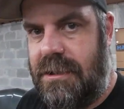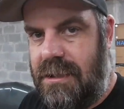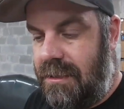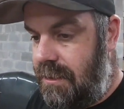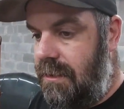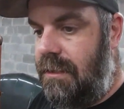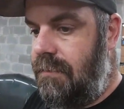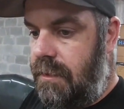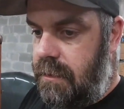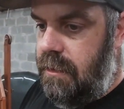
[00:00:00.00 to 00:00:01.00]
stuck in
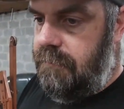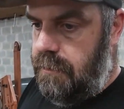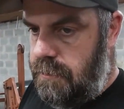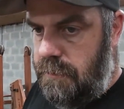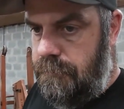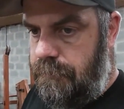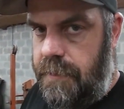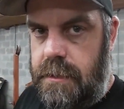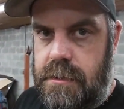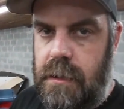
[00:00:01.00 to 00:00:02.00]
every crevice.
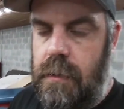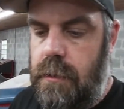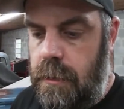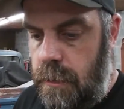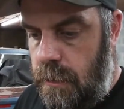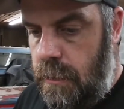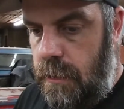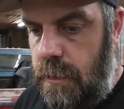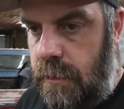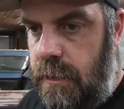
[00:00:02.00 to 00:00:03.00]
So
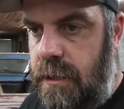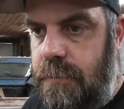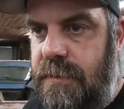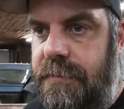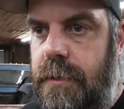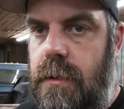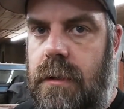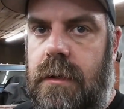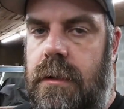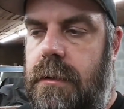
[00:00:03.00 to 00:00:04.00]
clean up the
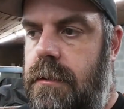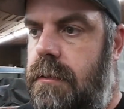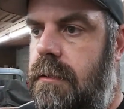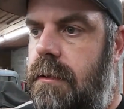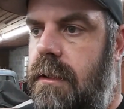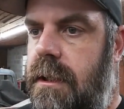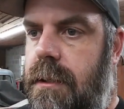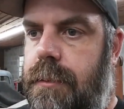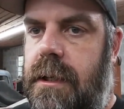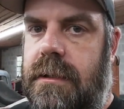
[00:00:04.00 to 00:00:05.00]
floor, clean
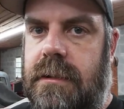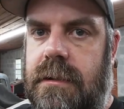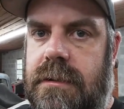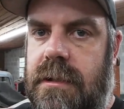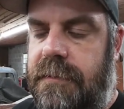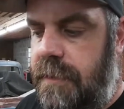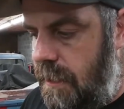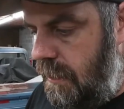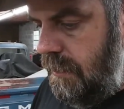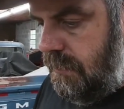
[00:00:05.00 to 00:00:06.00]
up all the loose stuff I
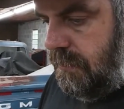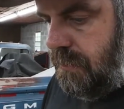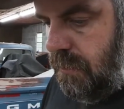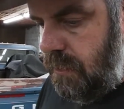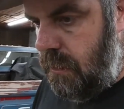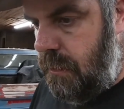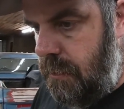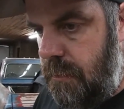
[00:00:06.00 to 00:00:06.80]
can on the truck.